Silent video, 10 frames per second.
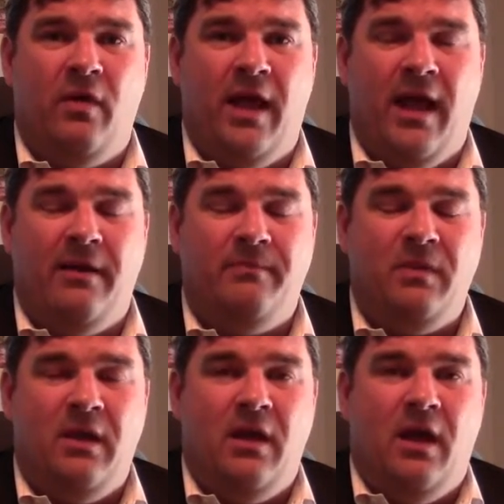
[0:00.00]
that,
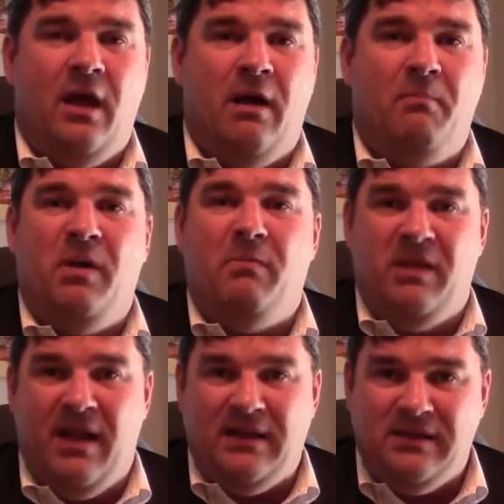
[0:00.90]

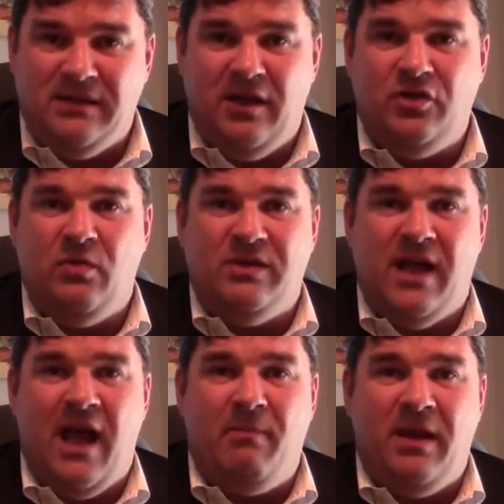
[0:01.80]
but that's essentially what's
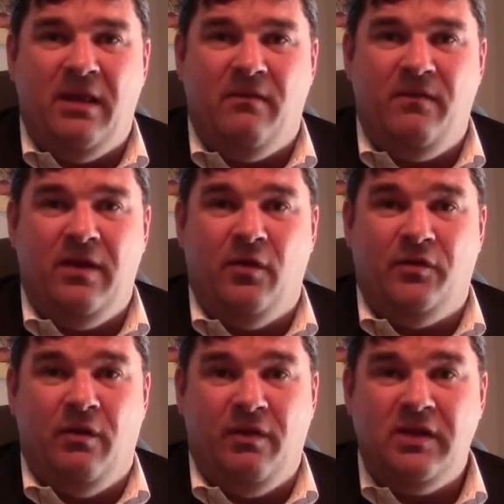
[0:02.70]
happening in the field.
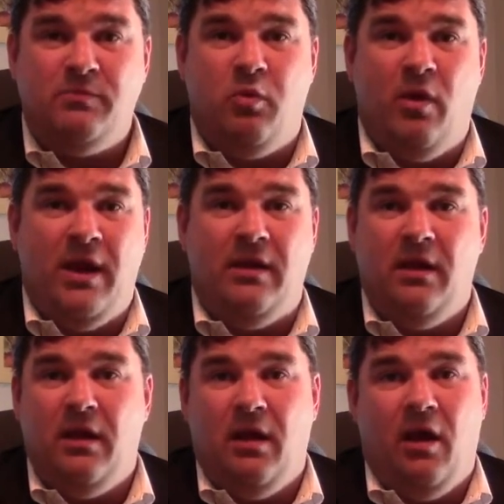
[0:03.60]
So at this point,
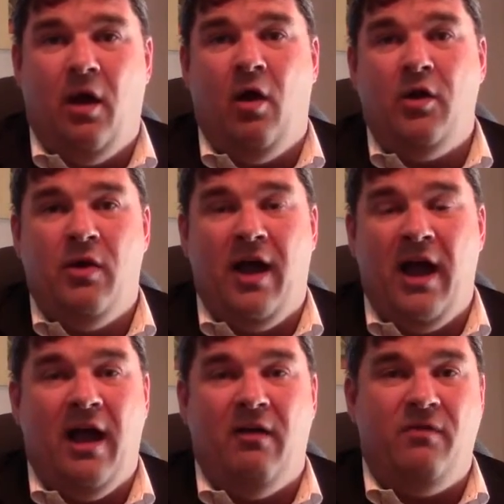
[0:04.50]
all you
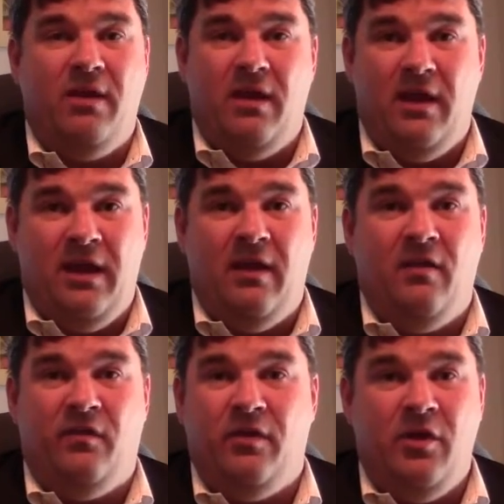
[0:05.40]
have
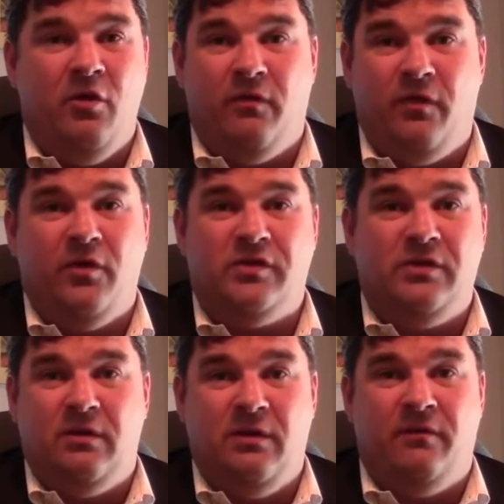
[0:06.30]
is the
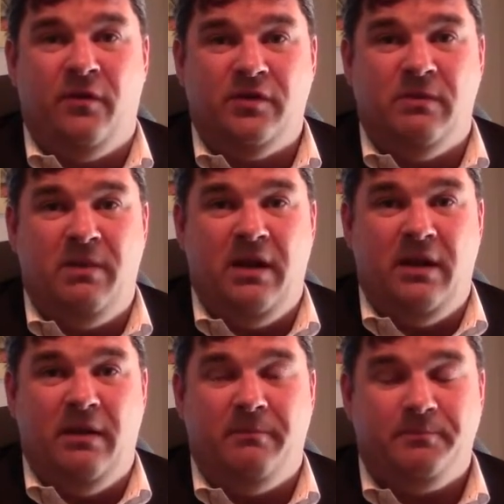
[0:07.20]
first opinion.